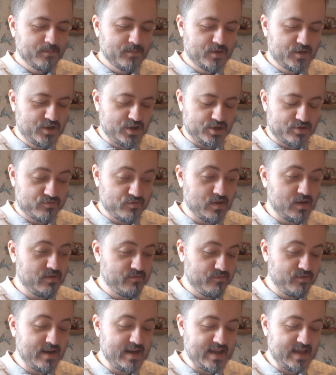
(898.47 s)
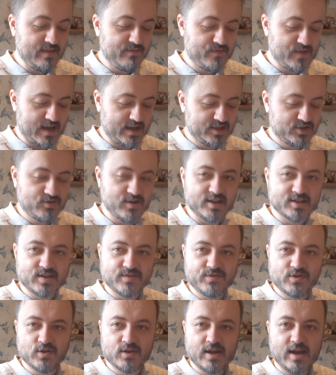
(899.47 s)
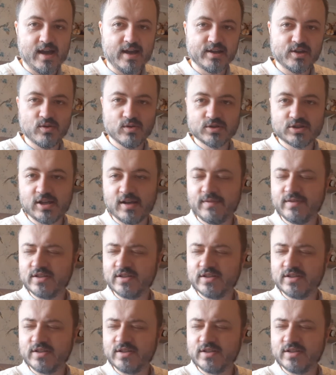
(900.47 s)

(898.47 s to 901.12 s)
Just relieve that stress if you can. You also have a